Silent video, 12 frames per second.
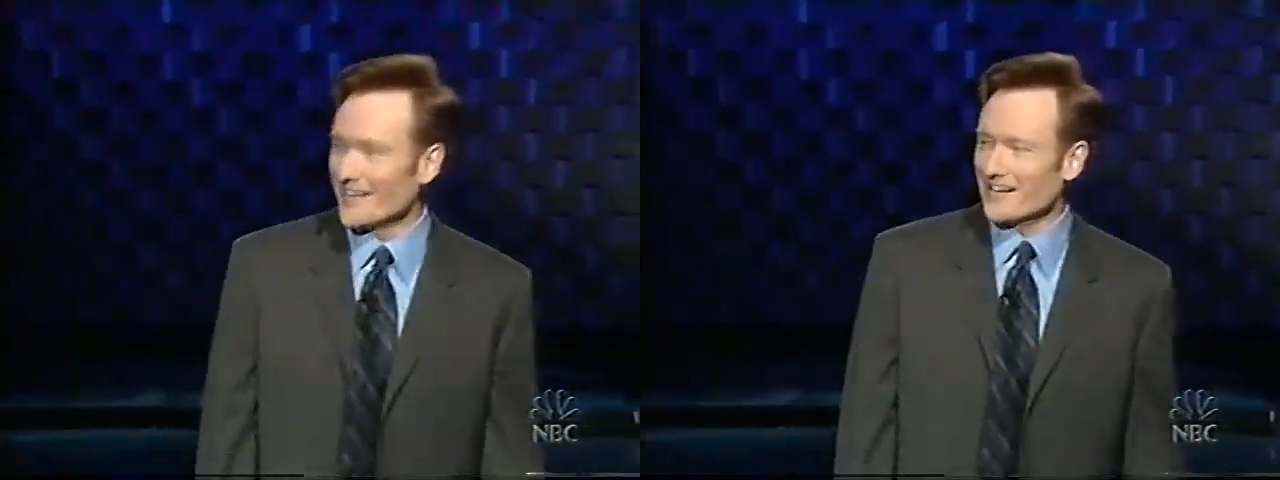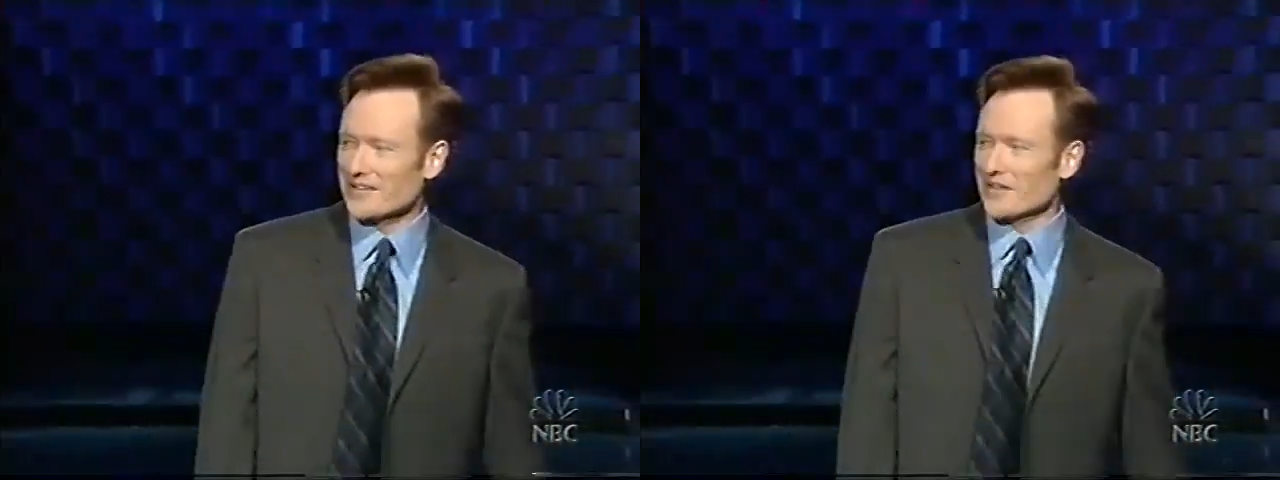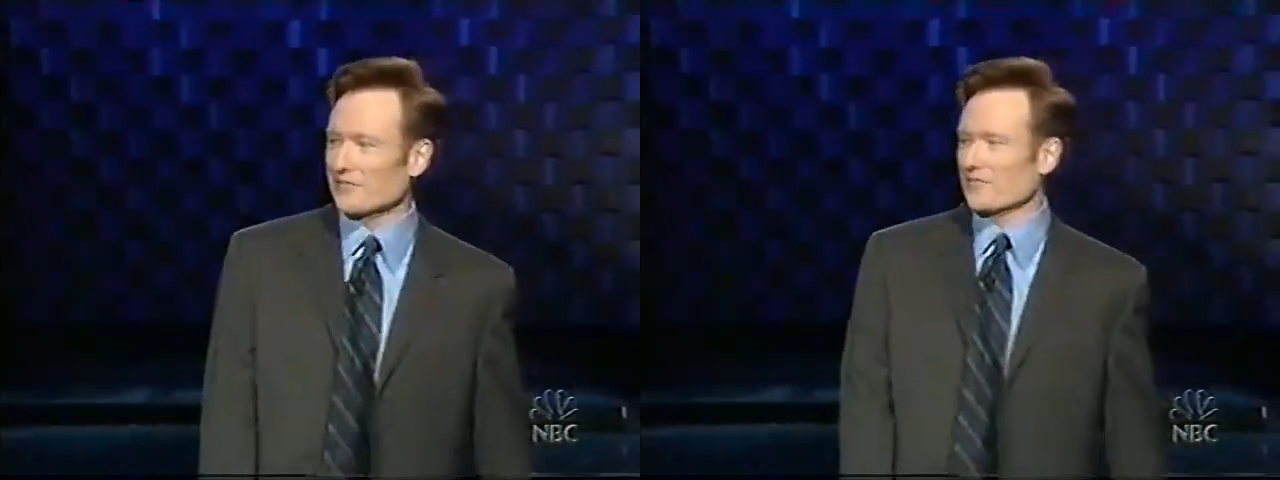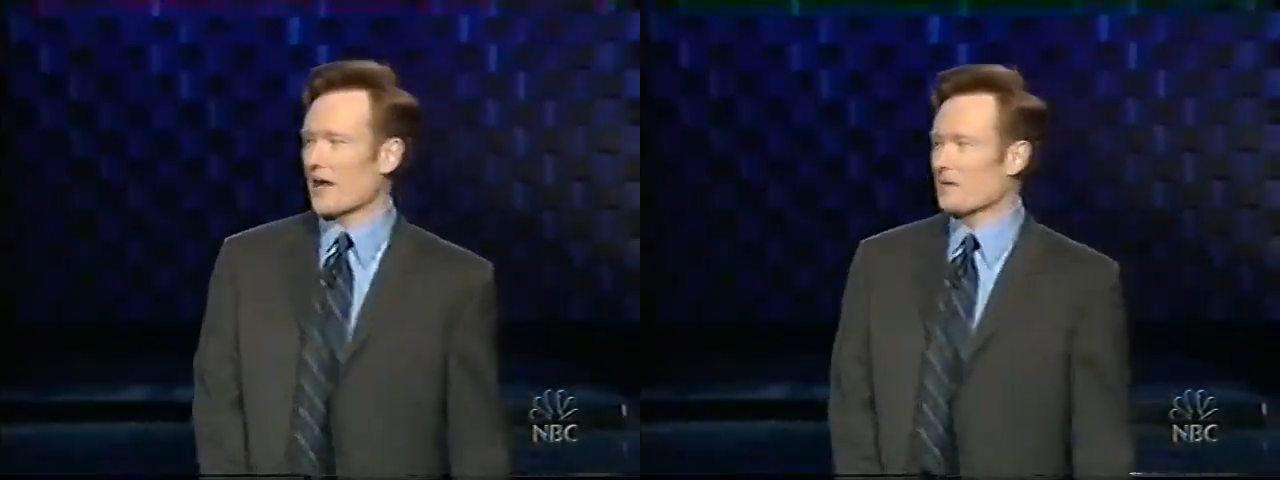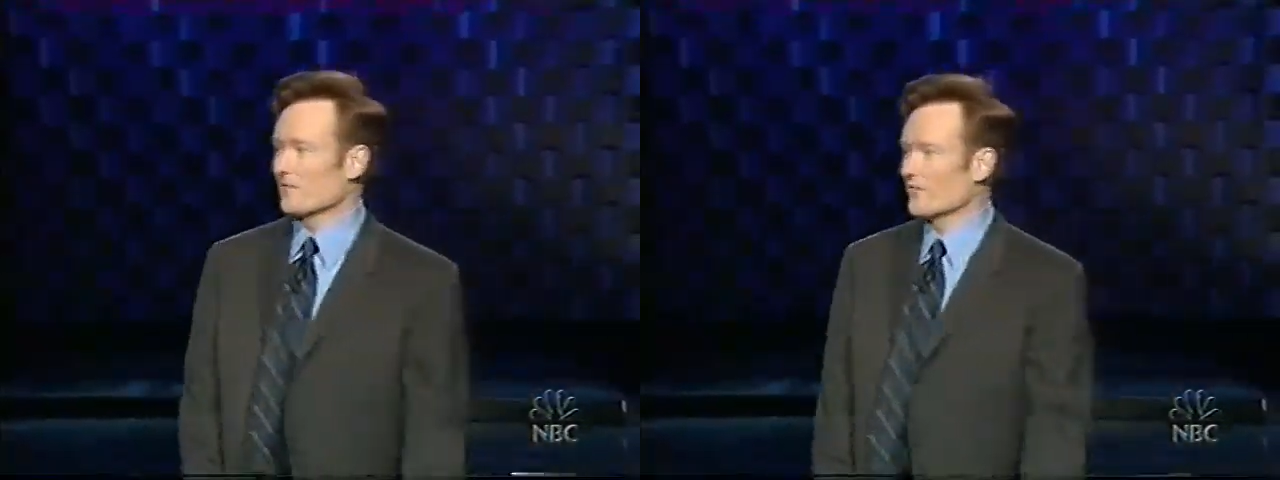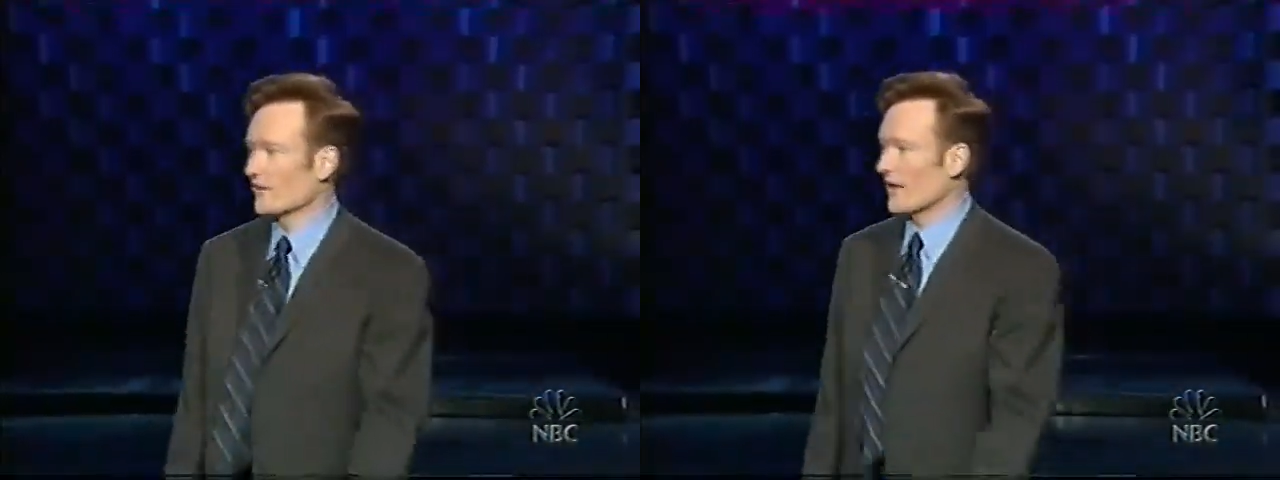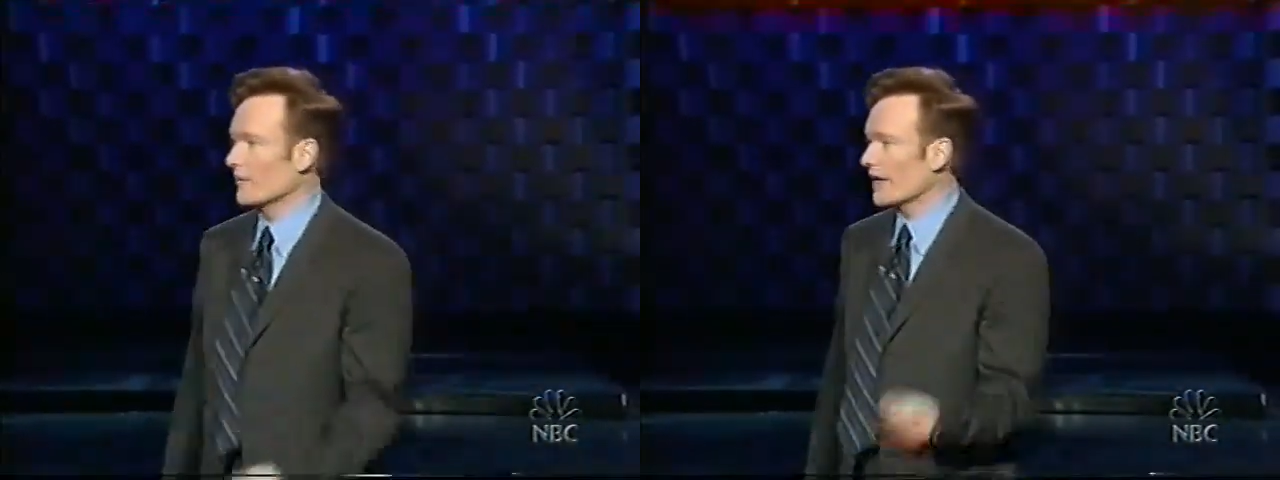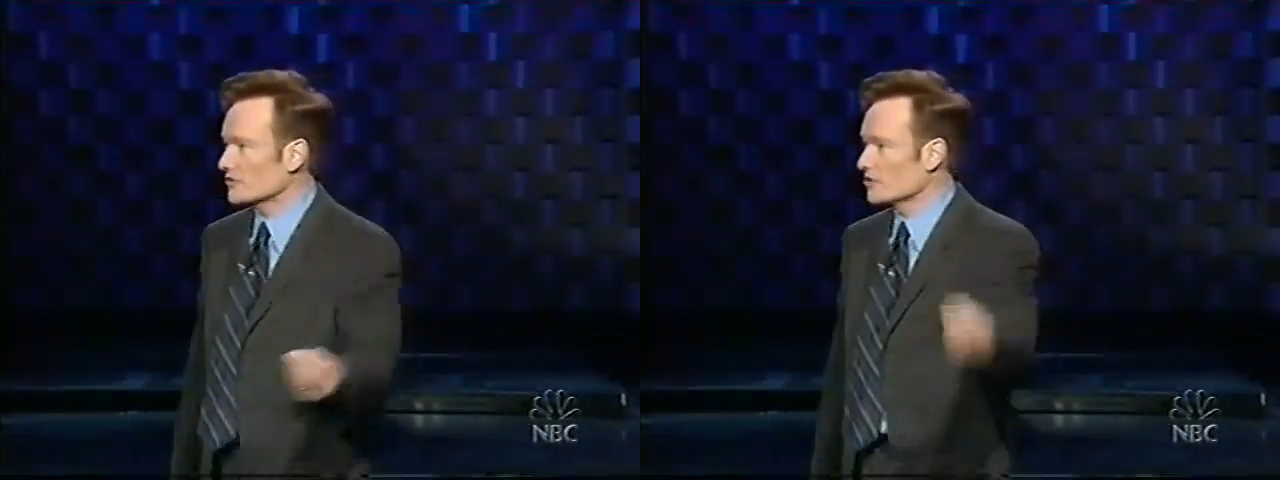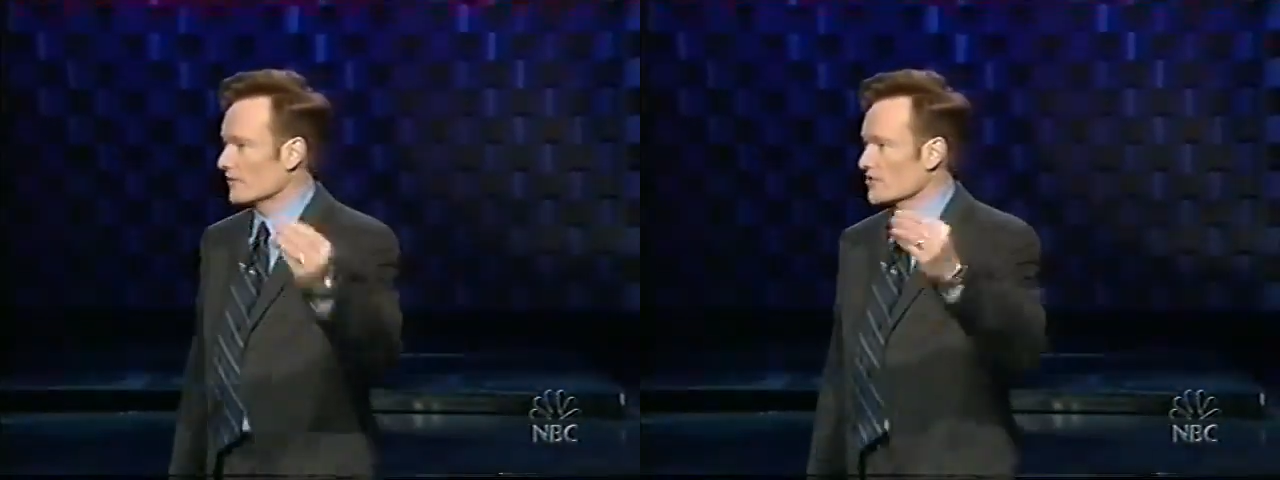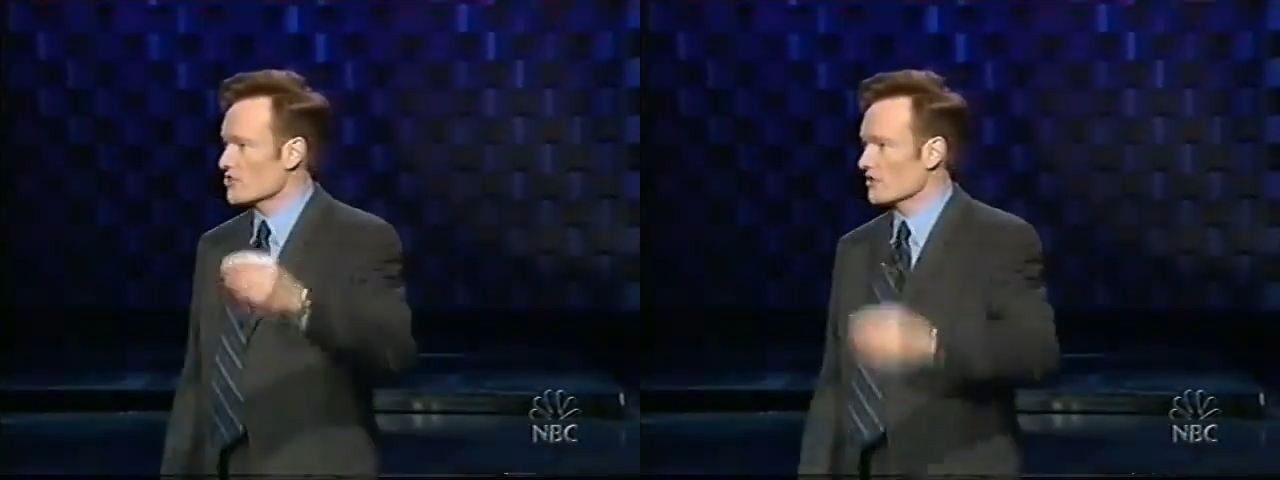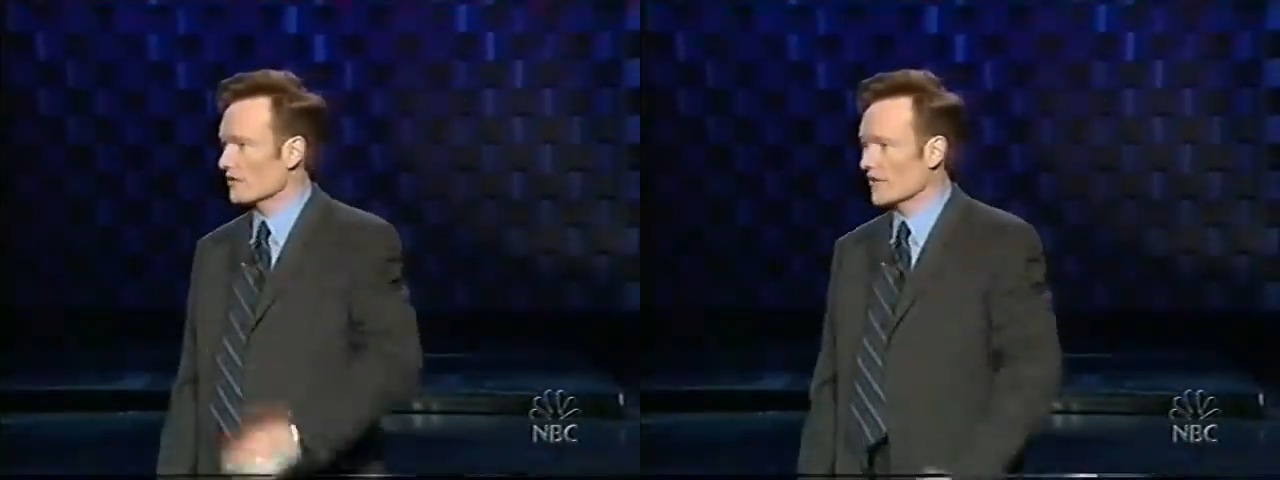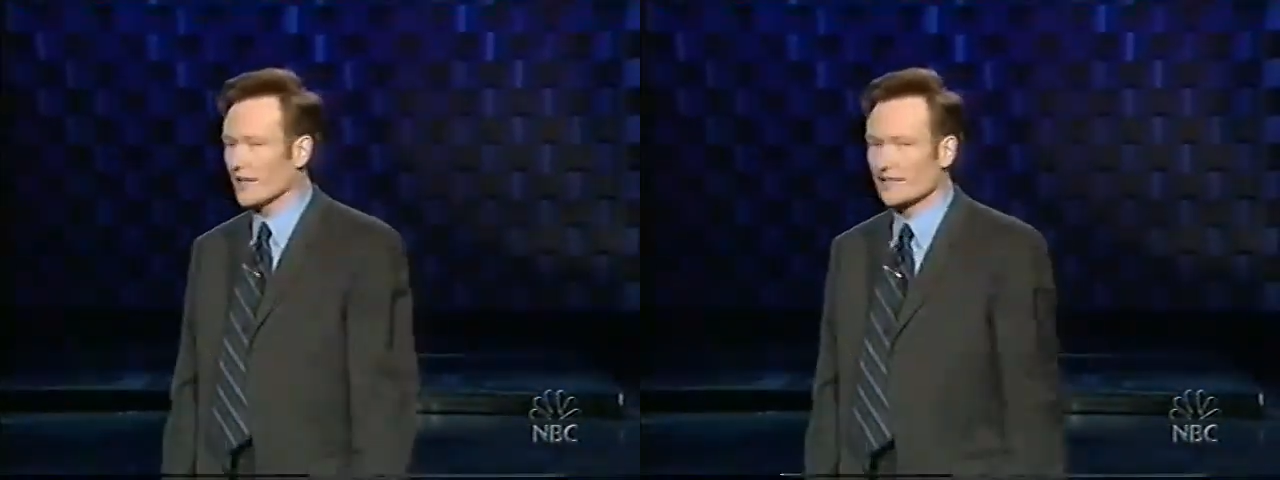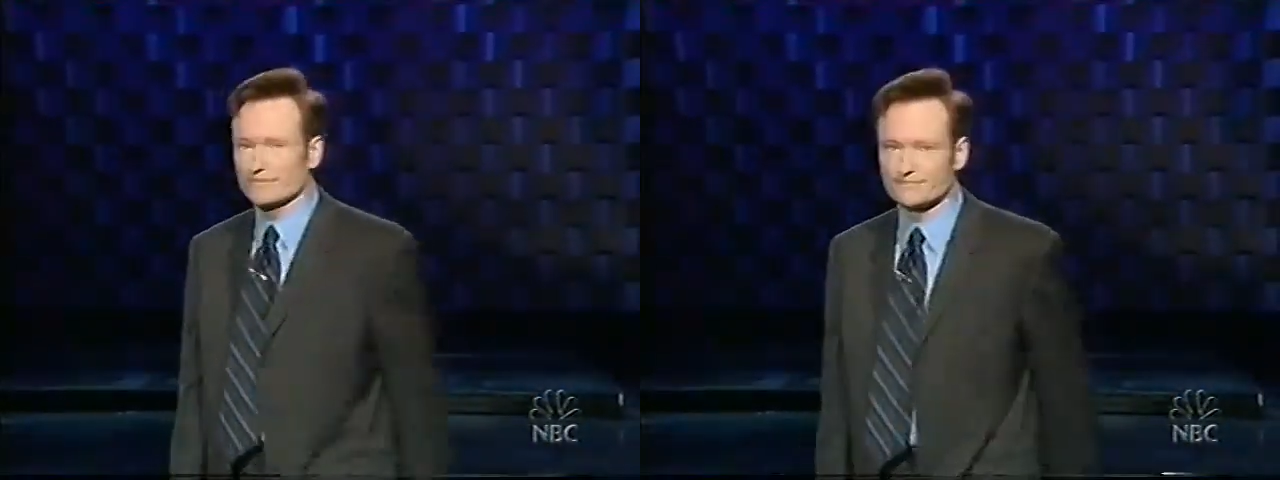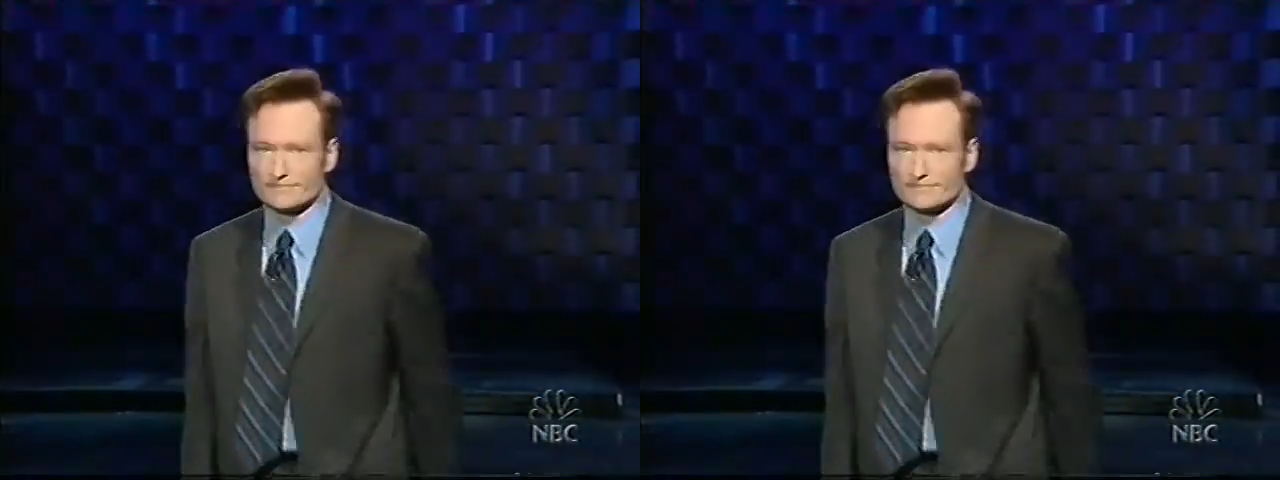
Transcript: I don't have time to figure it out. We got too much show tonight.